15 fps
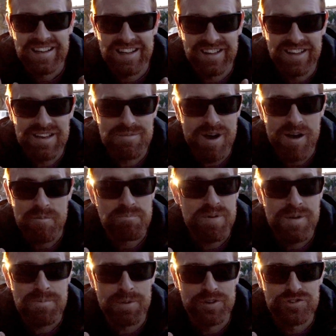In Lima,
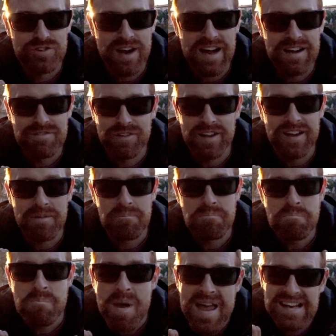people drive like
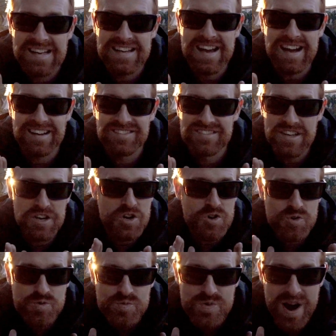maniacs. They're
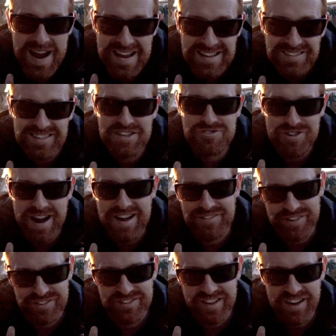crazy
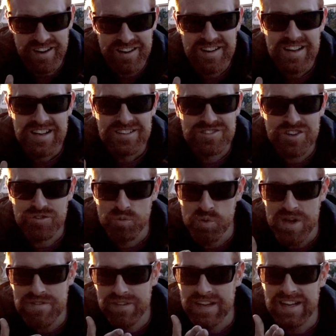drivers there, just
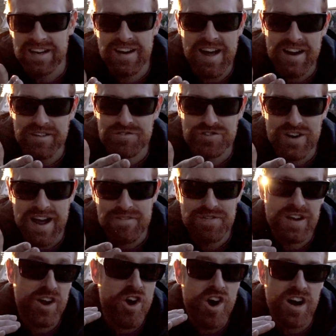weaving in and out of
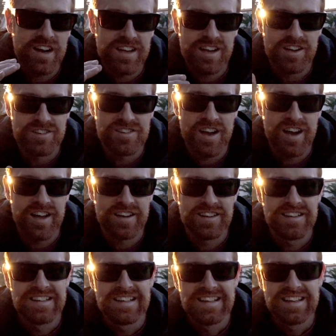traffic, honking a
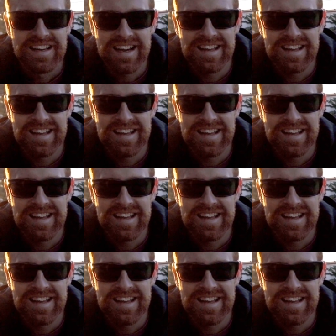ton.